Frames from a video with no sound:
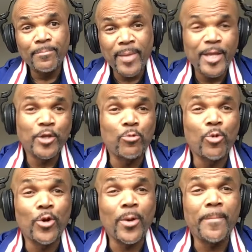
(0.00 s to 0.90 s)
making the
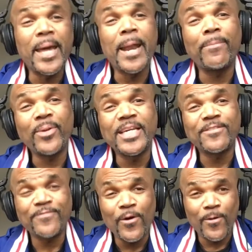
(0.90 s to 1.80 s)
world a better place
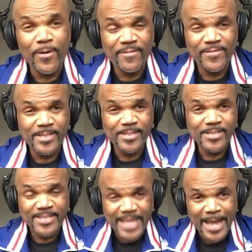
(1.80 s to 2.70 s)
for all of us.
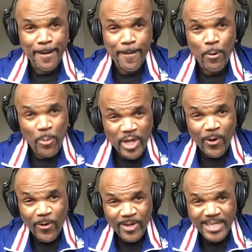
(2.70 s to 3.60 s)
Now, we
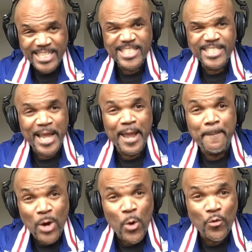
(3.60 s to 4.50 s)
all in the same
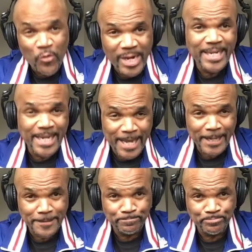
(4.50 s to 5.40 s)
boat right now.
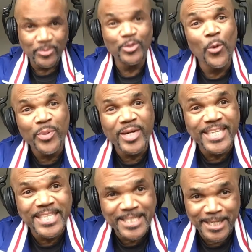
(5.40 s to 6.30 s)
No pun
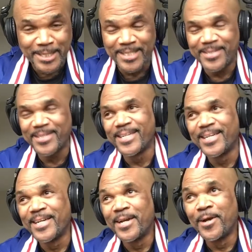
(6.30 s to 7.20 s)
intended.
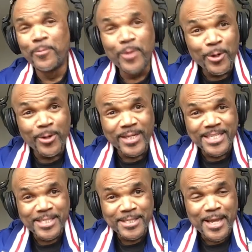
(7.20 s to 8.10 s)
We all in the
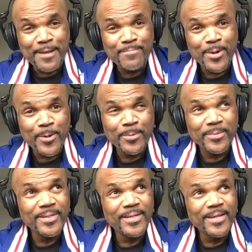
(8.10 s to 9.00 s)
same boat.
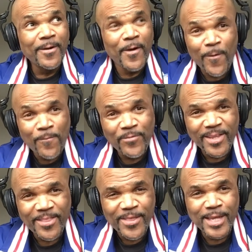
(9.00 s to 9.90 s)

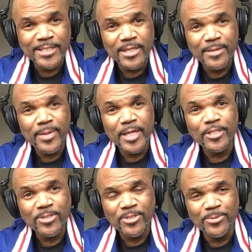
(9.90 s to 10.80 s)
Hopefully things get better
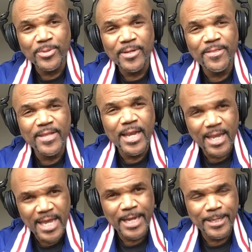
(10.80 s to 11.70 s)
sooner than
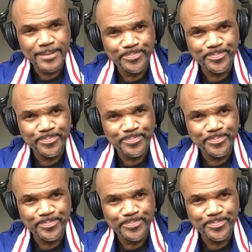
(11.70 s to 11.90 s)
later.